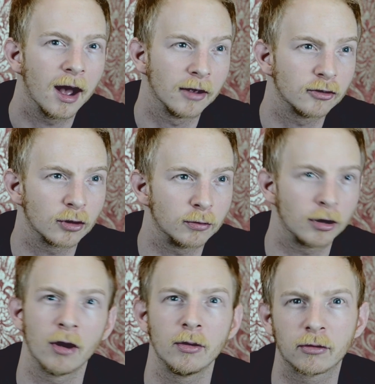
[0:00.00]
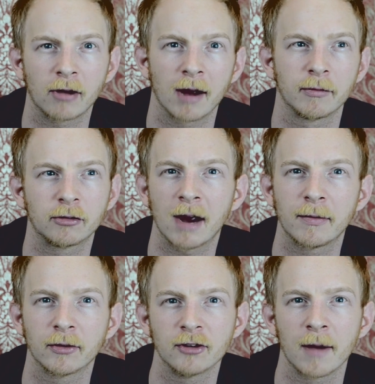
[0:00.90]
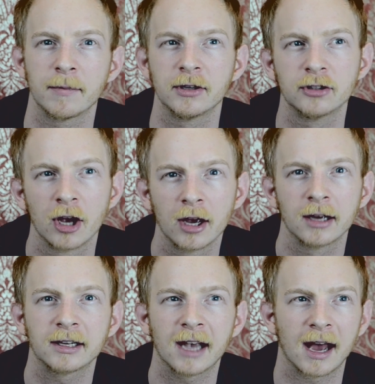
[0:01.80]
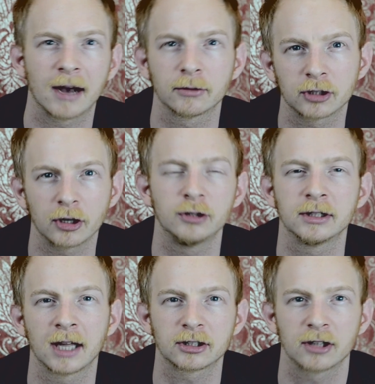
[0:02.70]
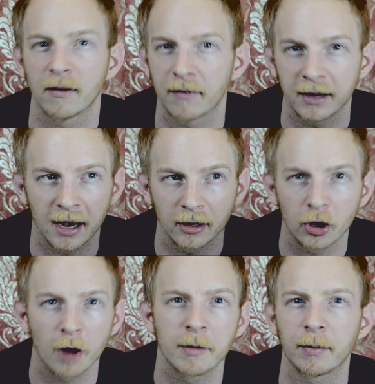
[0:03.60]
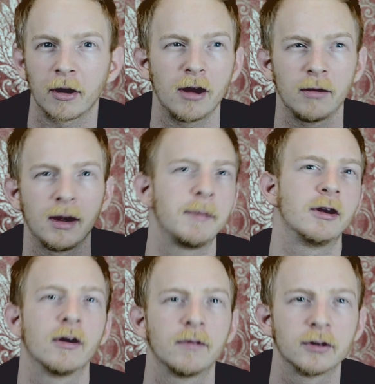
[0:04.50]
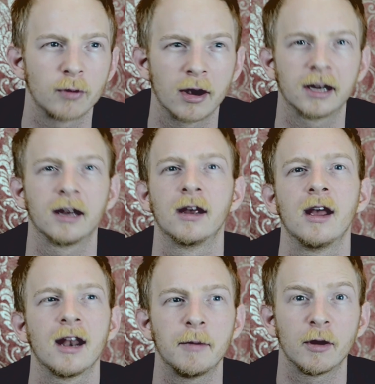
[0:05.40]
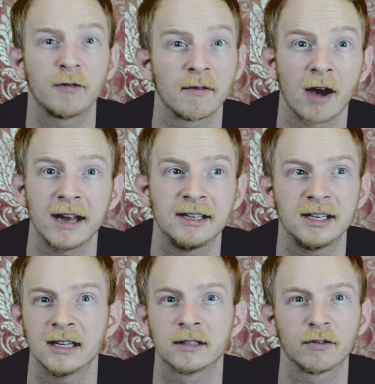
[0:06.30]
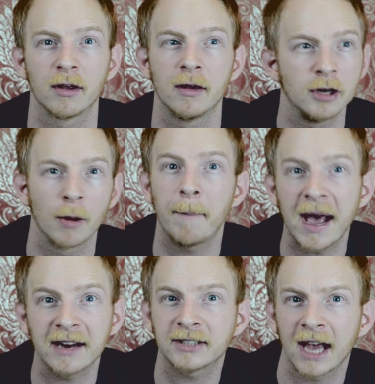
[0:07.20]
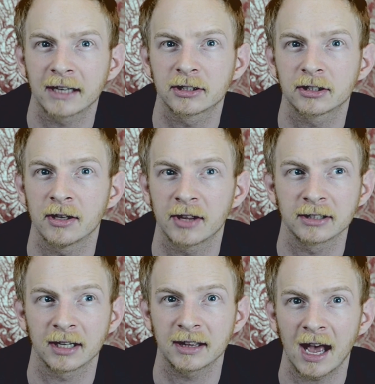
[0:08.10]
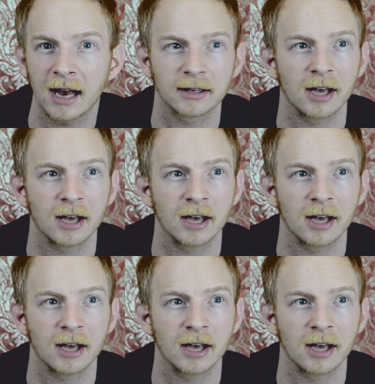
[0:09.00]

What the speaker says: So go grab those numbers, get out, start using that stuff. Again, comment below, let me know if it's working. Let me know if you have ideas for better texts and things like that.